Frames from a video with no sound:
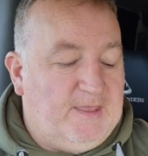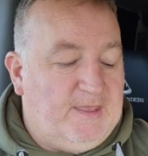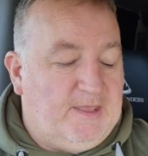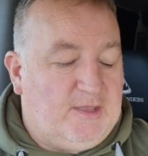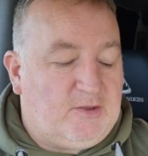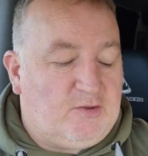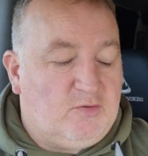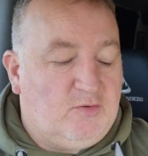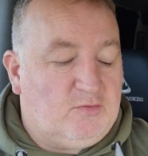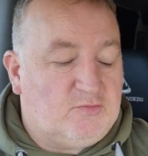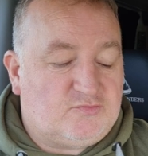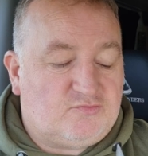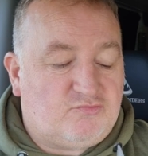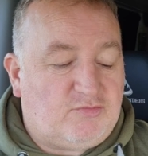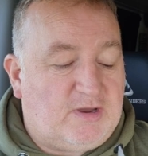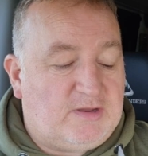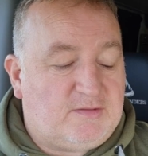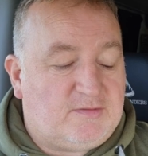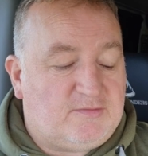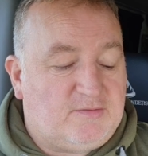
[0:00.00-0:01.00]
it goes
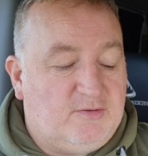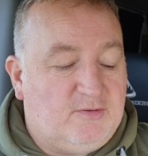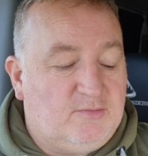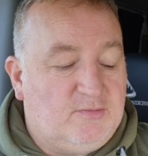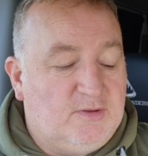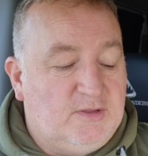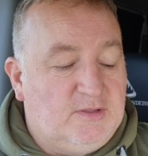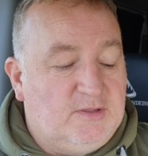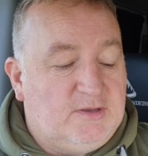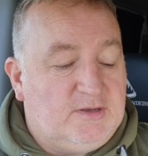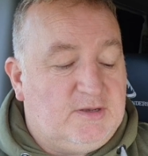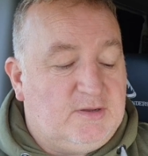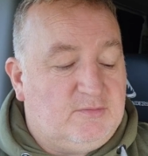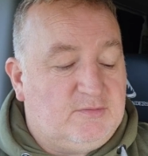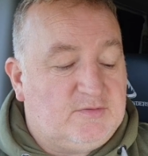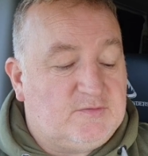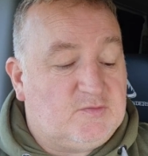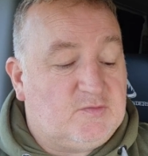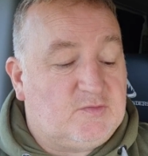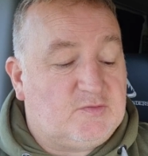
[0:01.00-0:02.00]
right through now
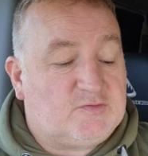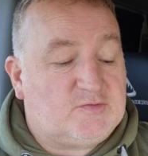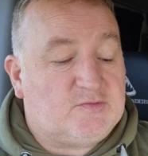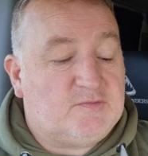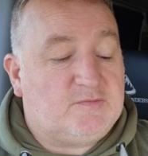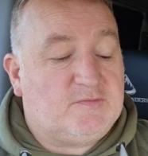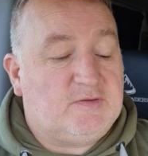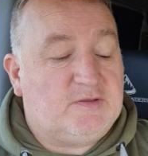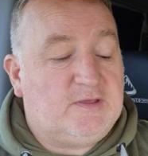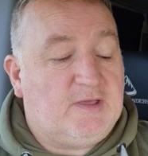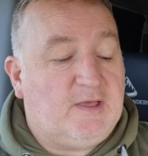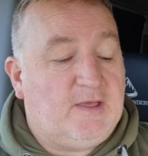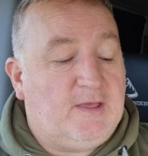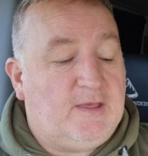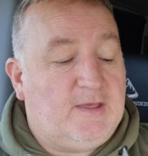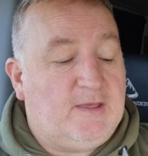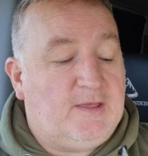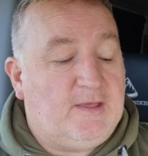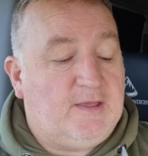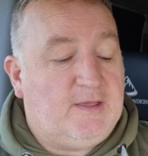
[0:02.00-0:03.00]
there's other stuff here
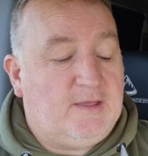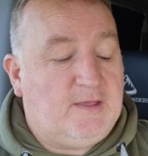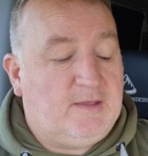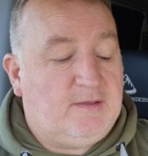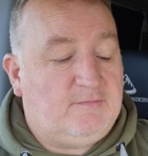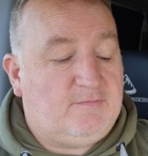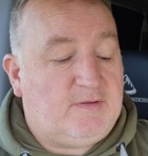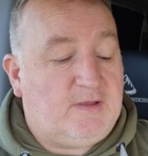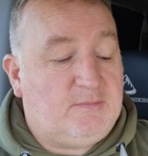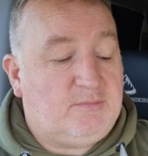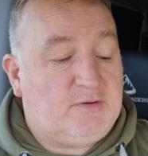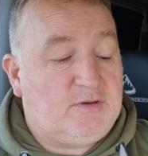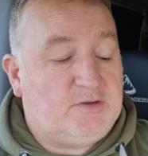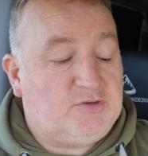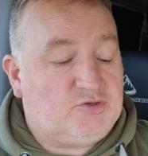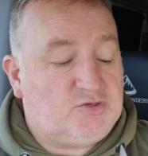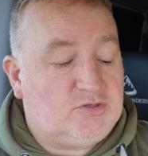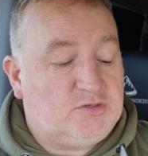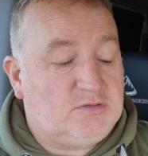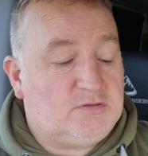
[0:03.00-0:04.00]
uh,
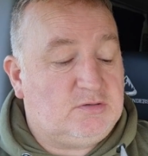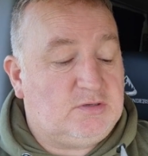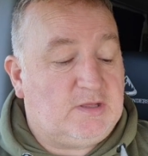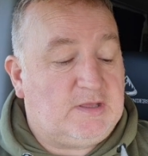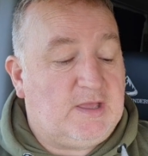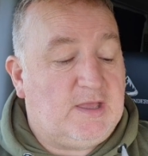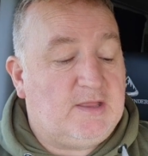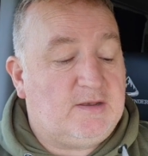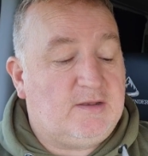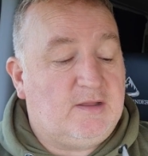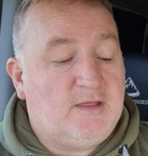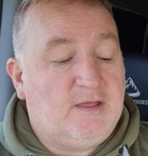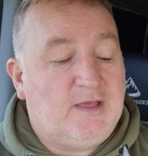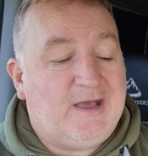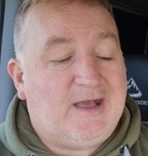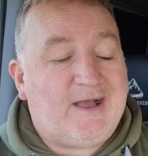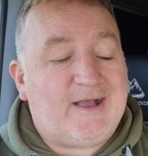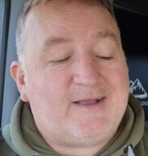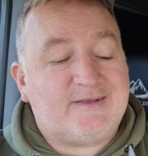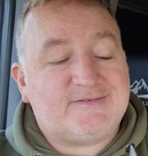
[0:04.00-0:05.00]
vibration again
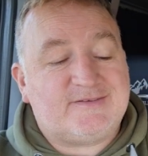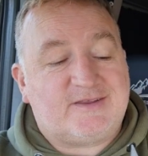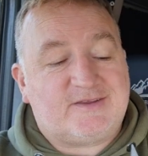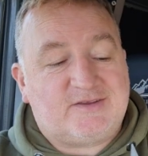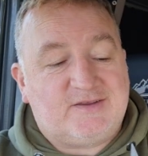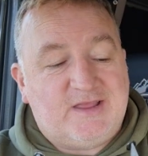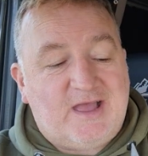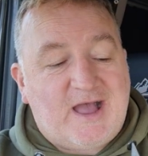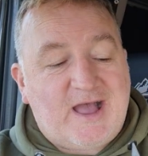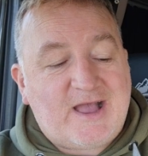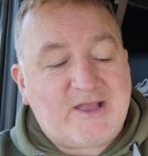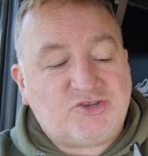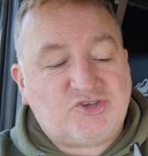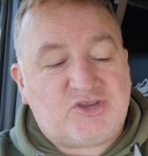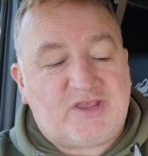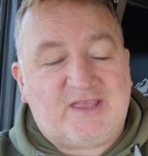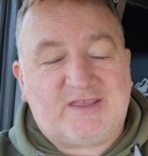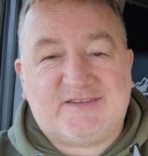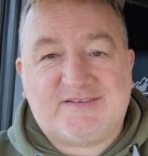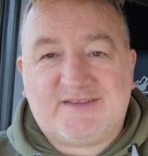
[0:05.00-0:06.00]
harsh harsh
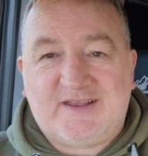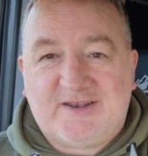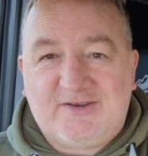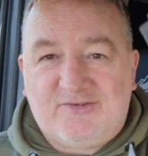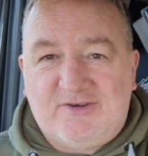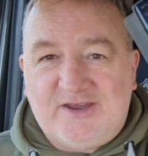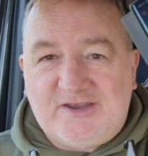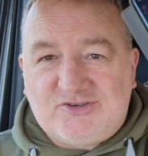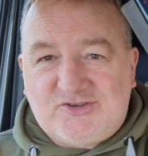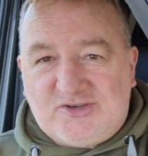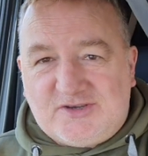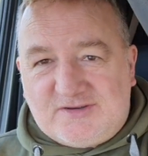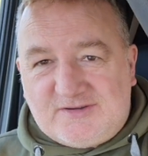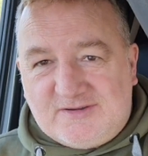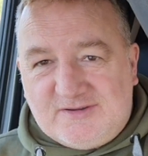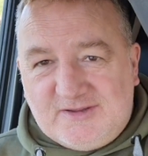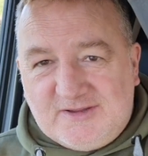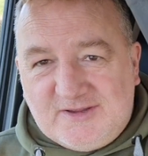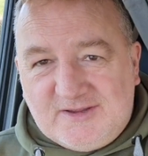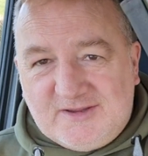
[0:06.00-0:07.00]
acceleration
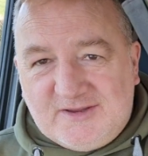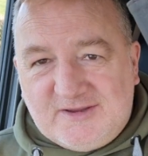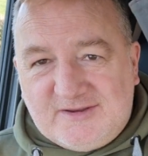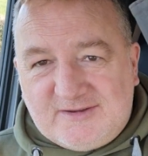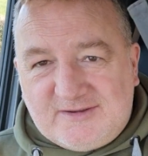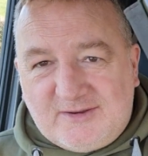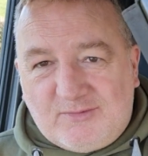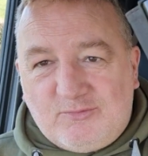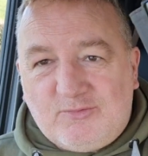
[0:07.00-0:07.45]
now